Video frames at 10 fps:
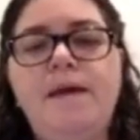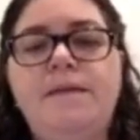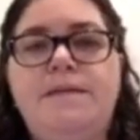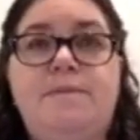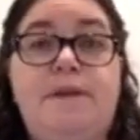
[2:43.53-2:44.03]

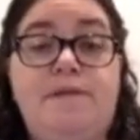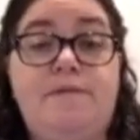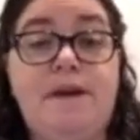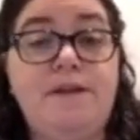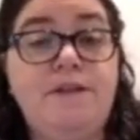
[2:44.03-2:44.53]
Some of the
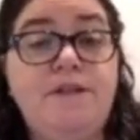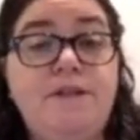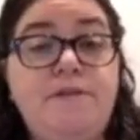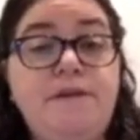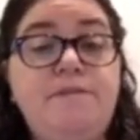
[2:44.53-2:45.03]
advantages
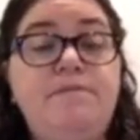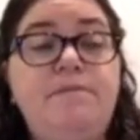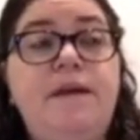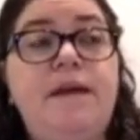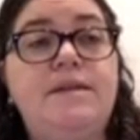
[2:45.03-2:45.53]
of it
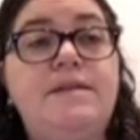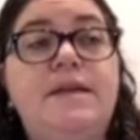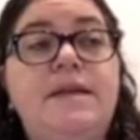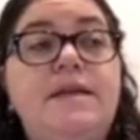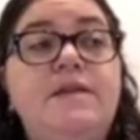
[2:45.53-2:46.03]
is
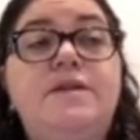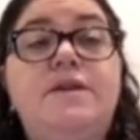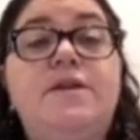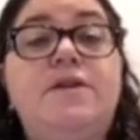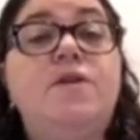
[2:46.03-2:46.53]
that it's
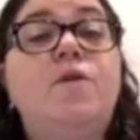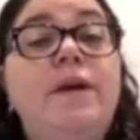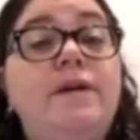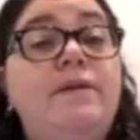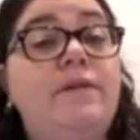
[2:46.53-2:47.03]
a
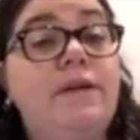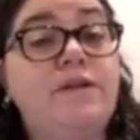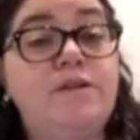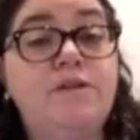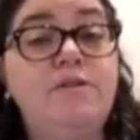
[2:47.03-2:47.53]
quick thing to
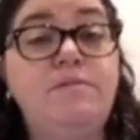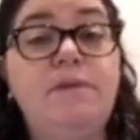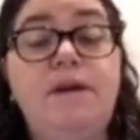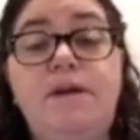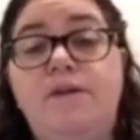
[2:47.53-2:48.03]
do.
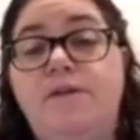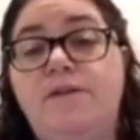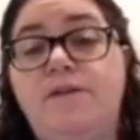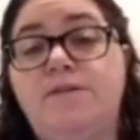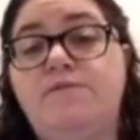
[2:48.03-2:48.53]

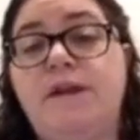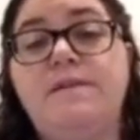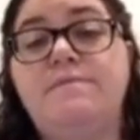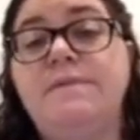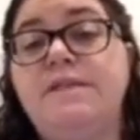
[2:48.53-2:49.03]
There's
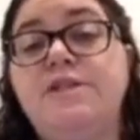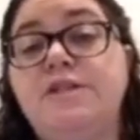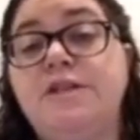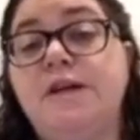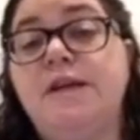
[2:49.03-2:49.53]
random digit
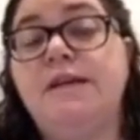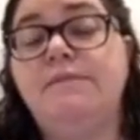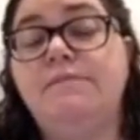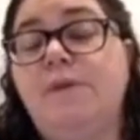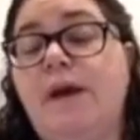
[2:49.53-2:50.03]
dialing,
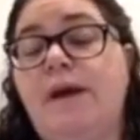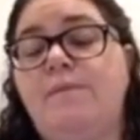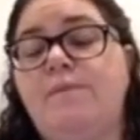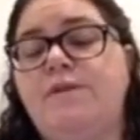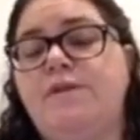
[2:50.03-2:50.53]

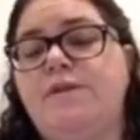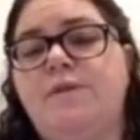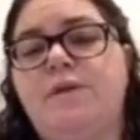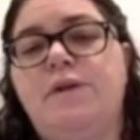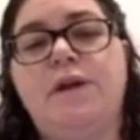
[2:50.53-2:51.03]
which is that
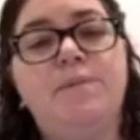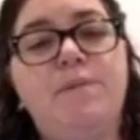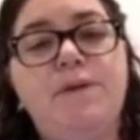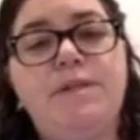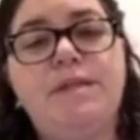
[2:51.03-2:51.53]
we're in a
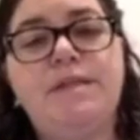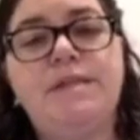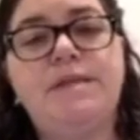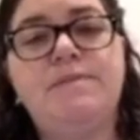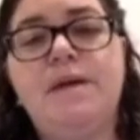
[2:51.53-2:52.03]
computer
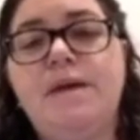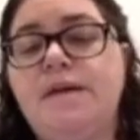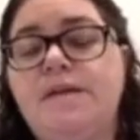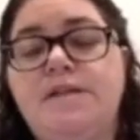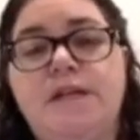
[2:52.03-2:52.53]
system,
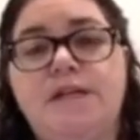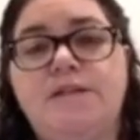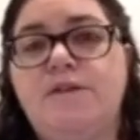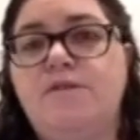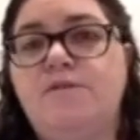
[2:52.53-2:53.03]

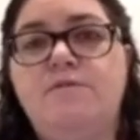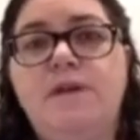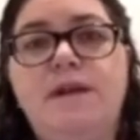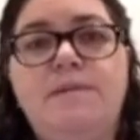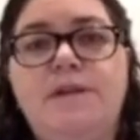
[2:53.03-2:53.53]
just
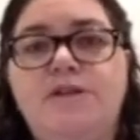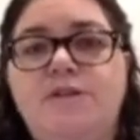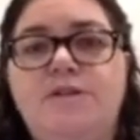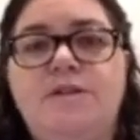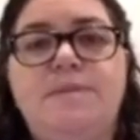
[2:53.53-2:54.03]
randomly
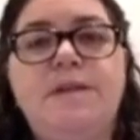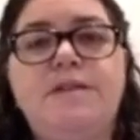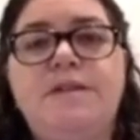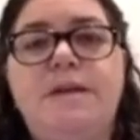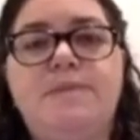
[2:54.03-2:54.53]
chooses a
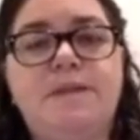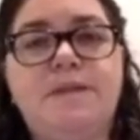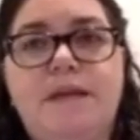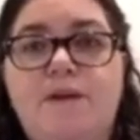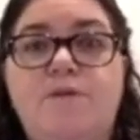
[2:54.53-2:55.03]
bunch of numbers
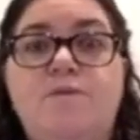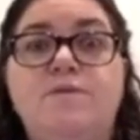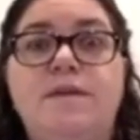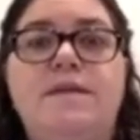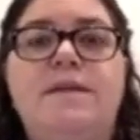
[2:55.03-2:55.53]
and calls
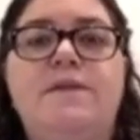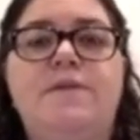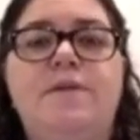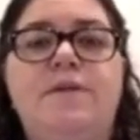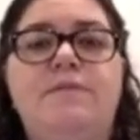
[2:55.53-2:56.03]
that
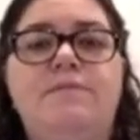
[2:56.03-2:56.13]
telephone.